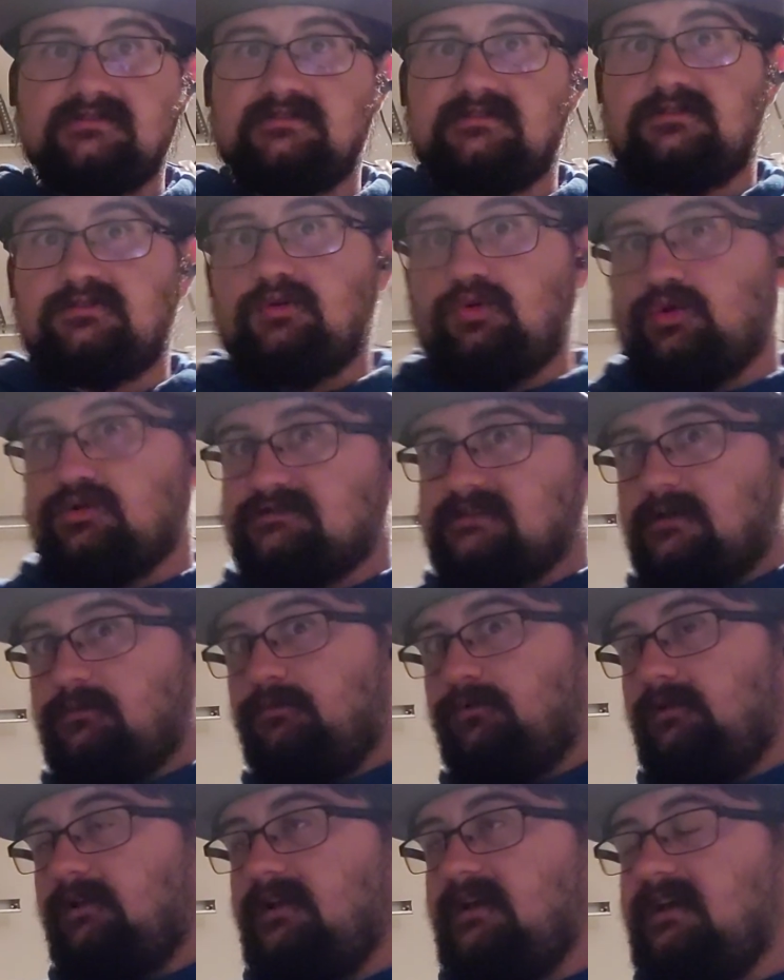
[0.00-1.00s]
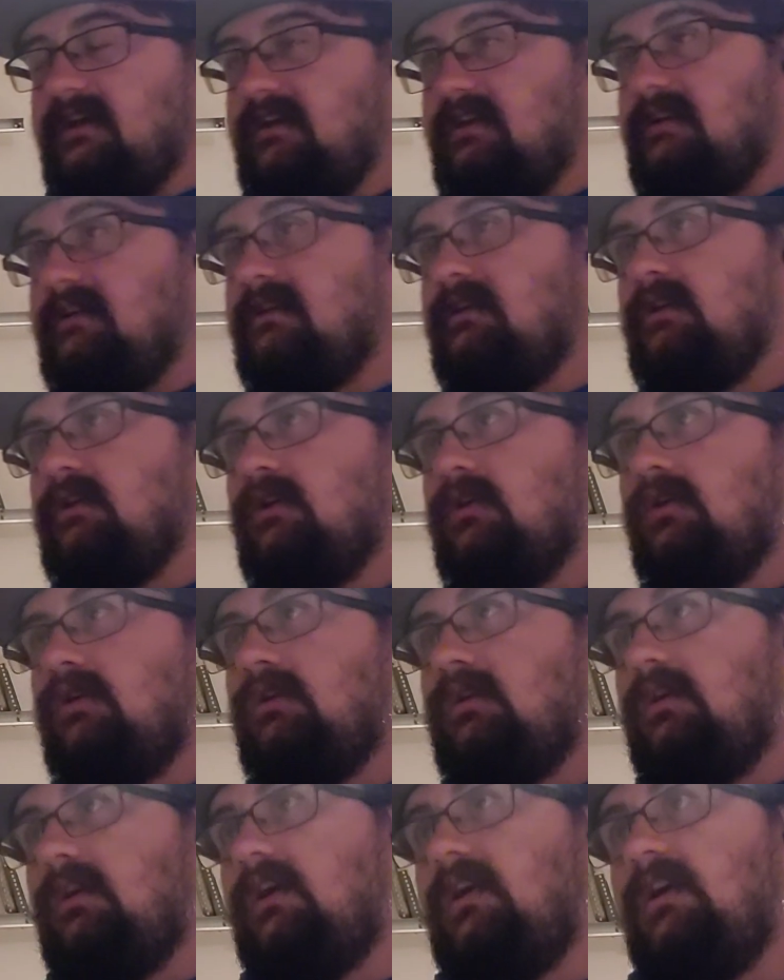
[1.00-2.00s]
The course I play
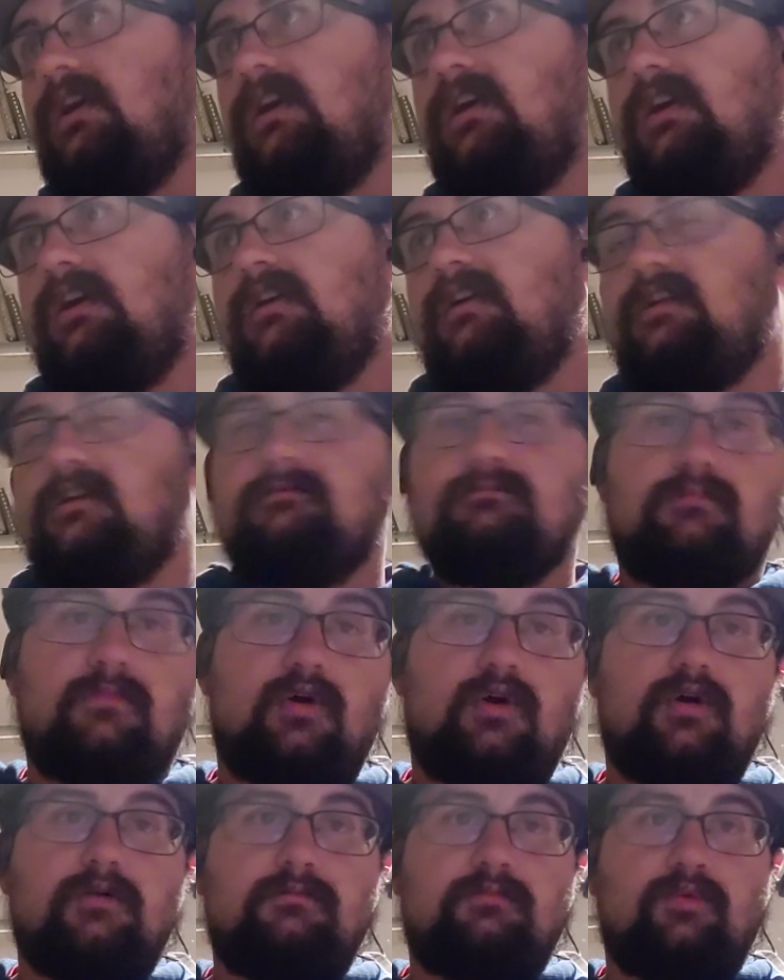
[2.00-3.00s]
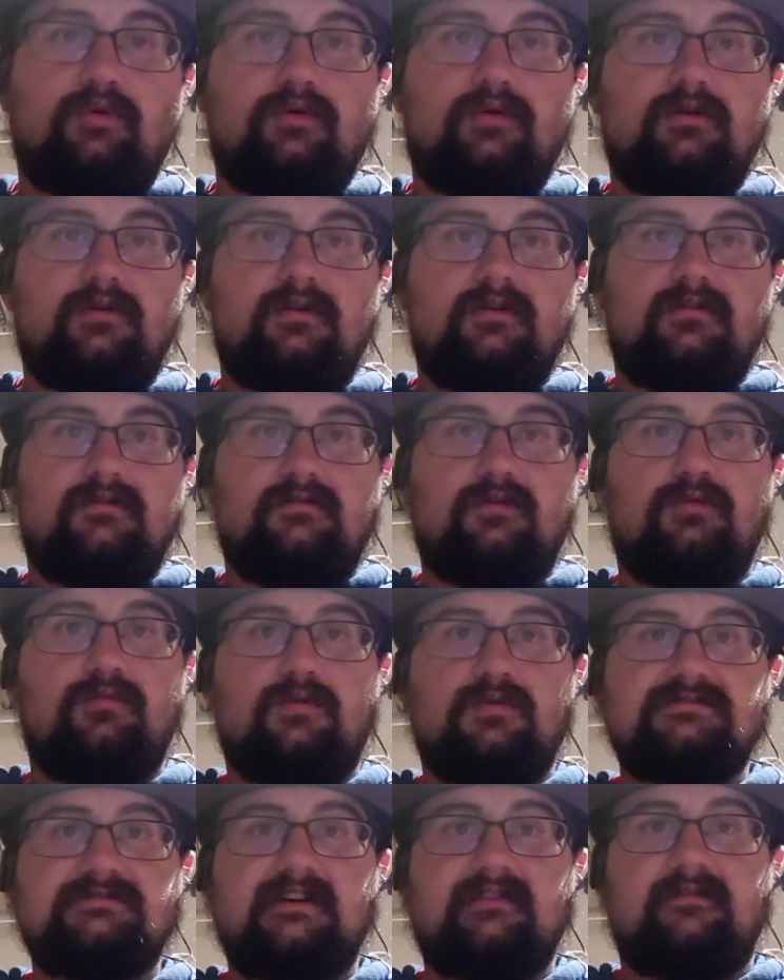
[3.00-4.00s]

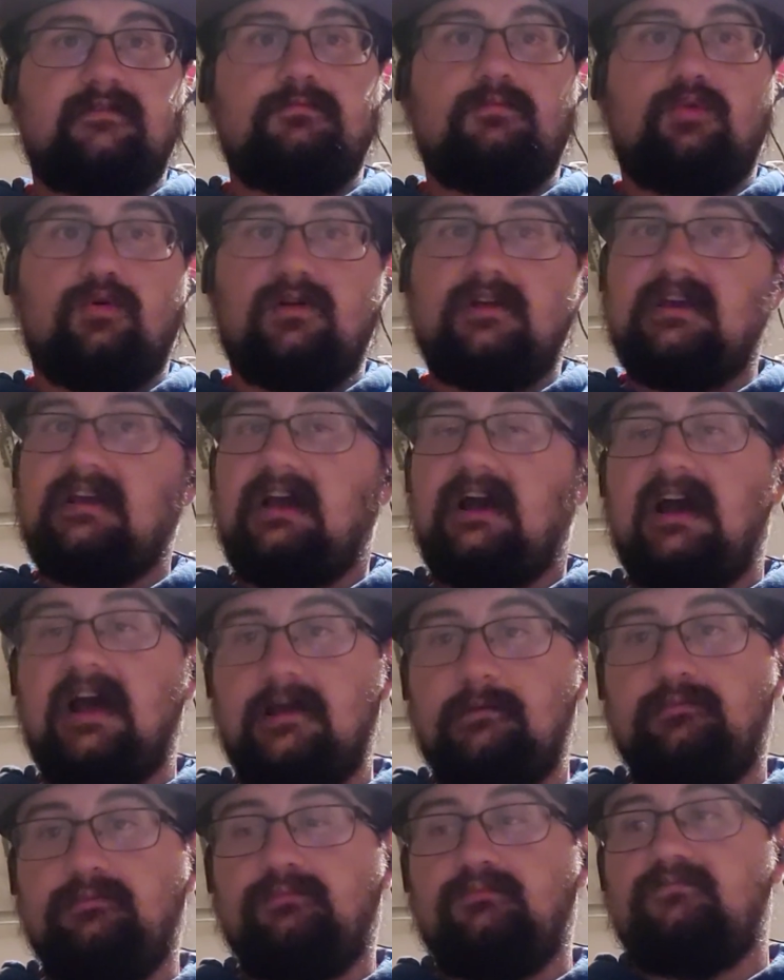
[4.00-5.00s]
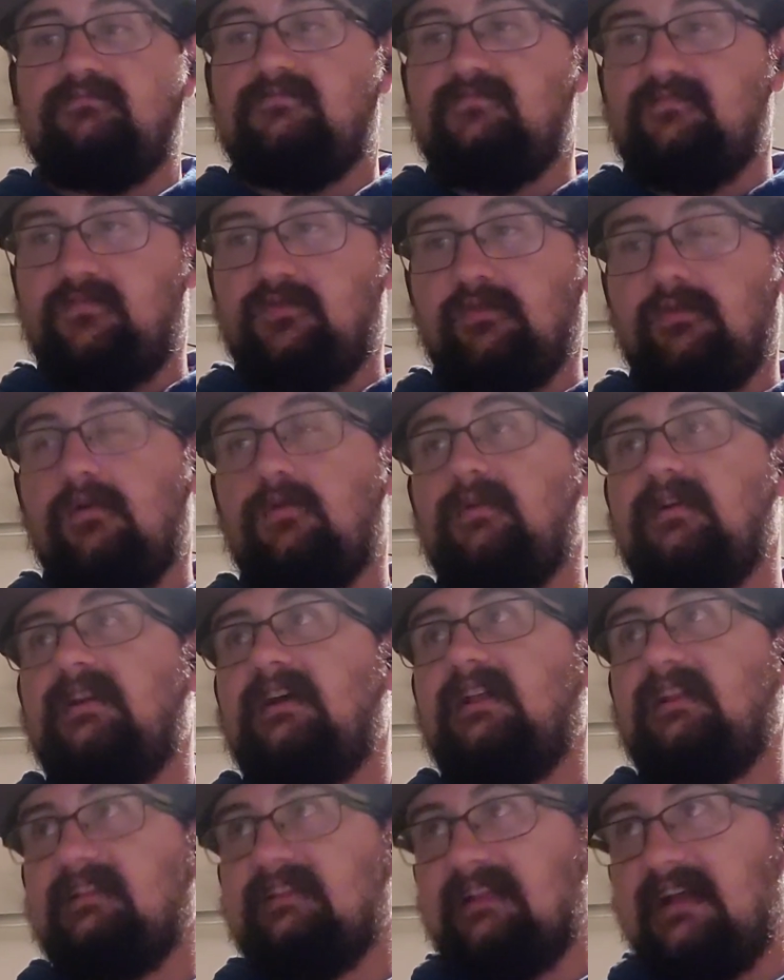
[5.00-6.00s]
almost every morning, I throw it
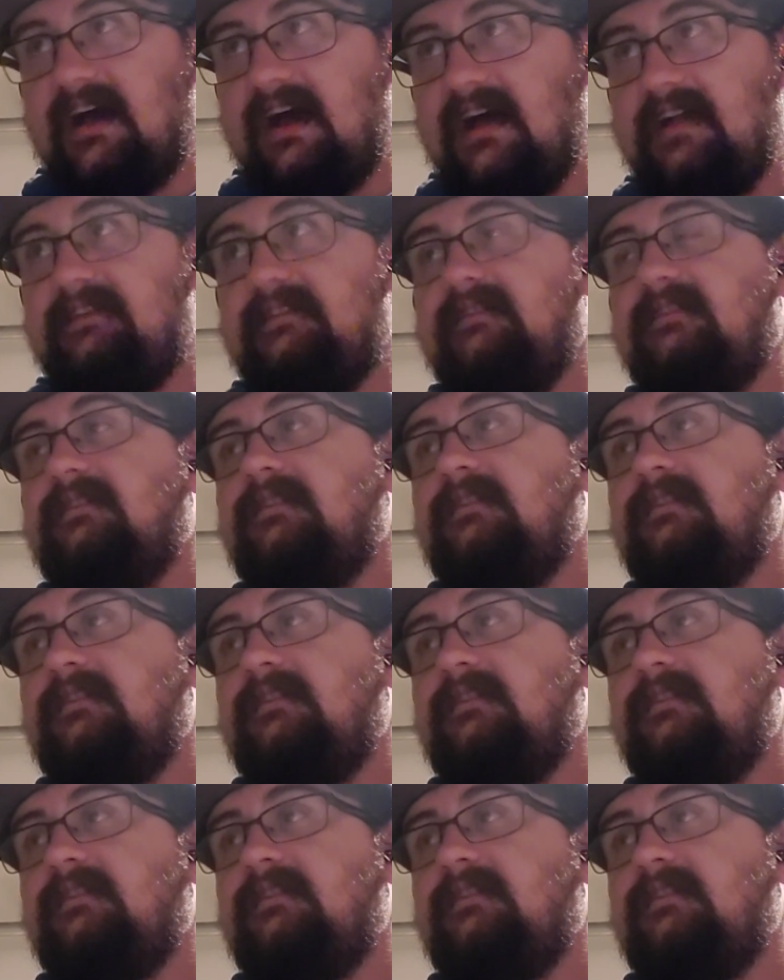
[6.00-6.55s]
a lot,